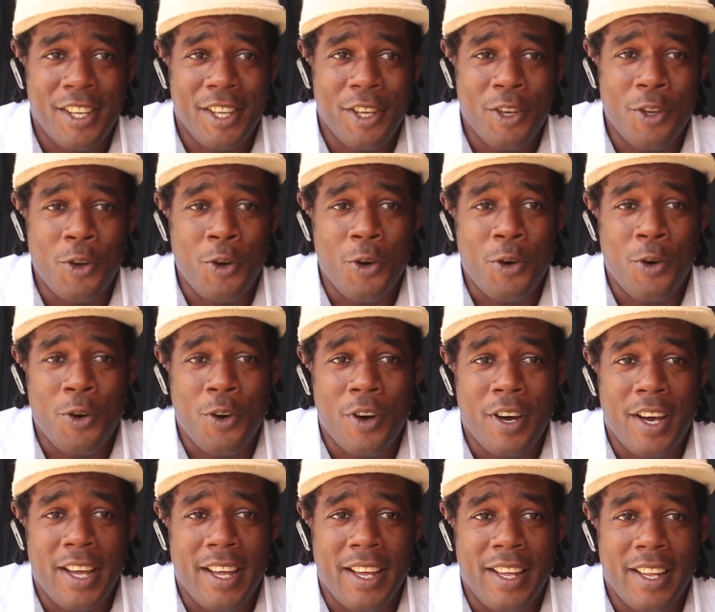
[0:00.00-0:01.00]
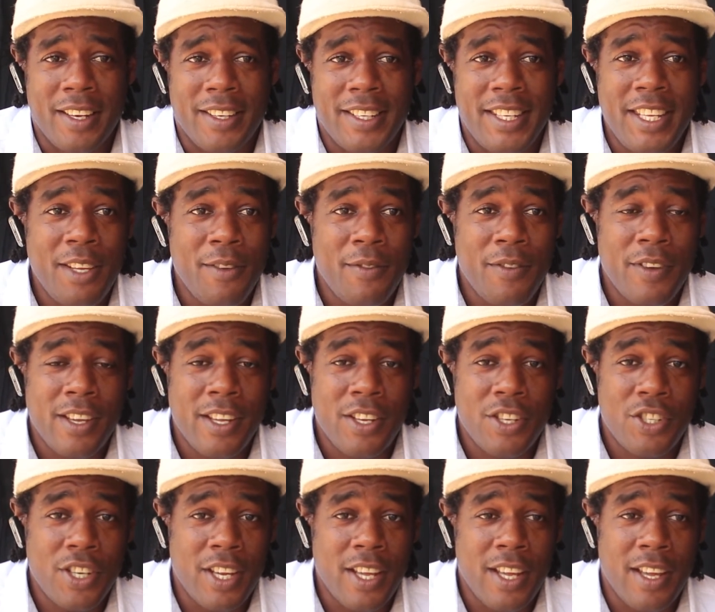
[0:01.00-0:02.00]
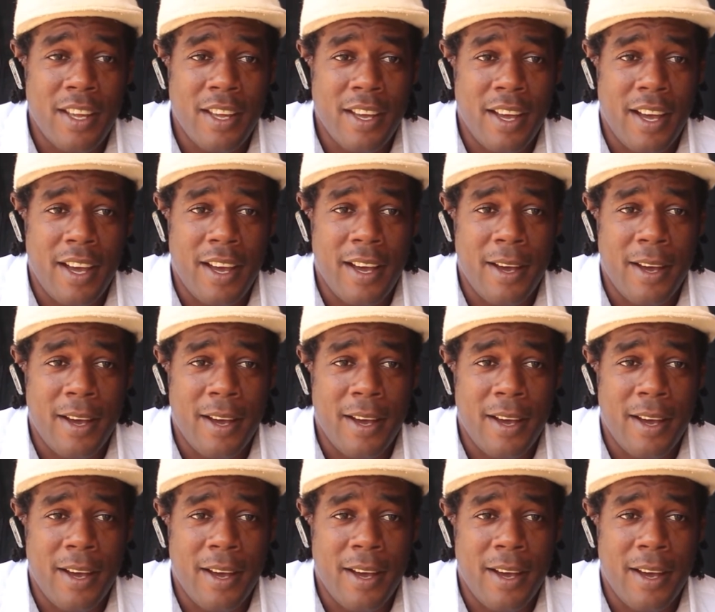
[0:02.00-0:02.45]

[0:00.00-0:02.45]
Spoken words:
You know, TVJ